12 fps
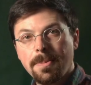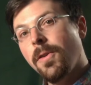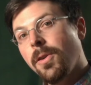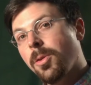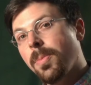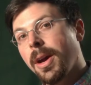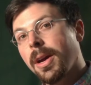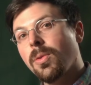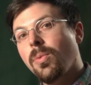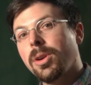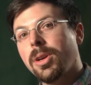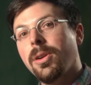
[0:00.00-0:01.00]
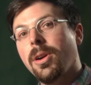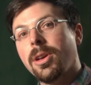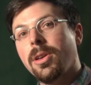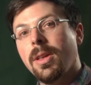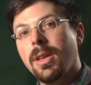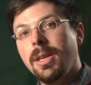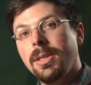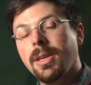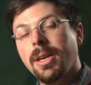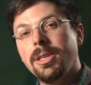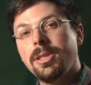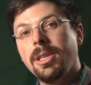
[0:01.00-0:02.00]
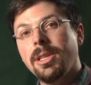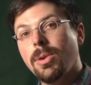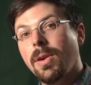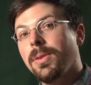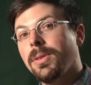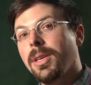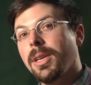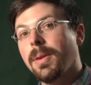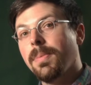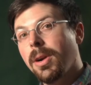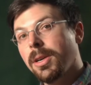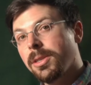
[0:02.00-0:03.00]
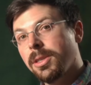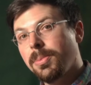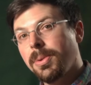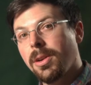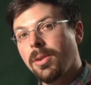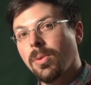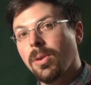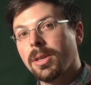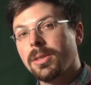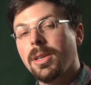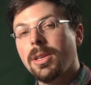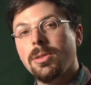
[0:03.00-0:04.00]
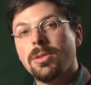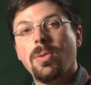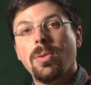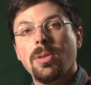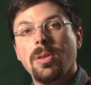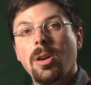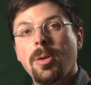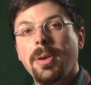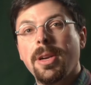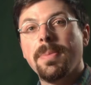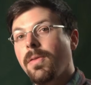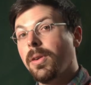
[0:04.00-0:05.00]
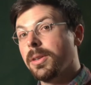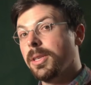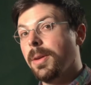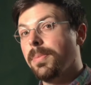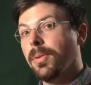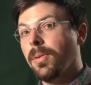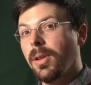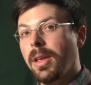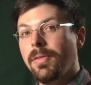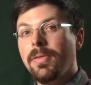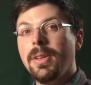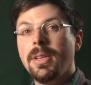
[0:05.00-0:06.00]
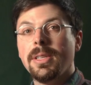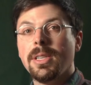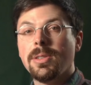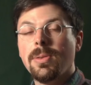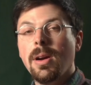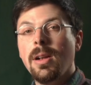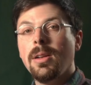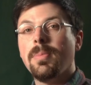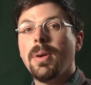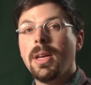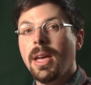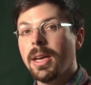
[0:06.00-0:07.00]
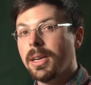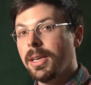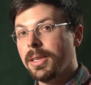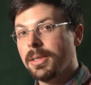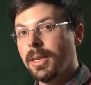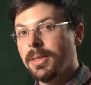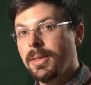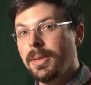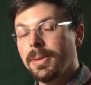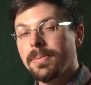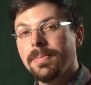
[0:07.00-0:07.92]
Further back, one could argue that Hisaishi is referencing Impressionist piano works that use chordal harmony. For example, Les Filles des Étoiles by Erik Satie.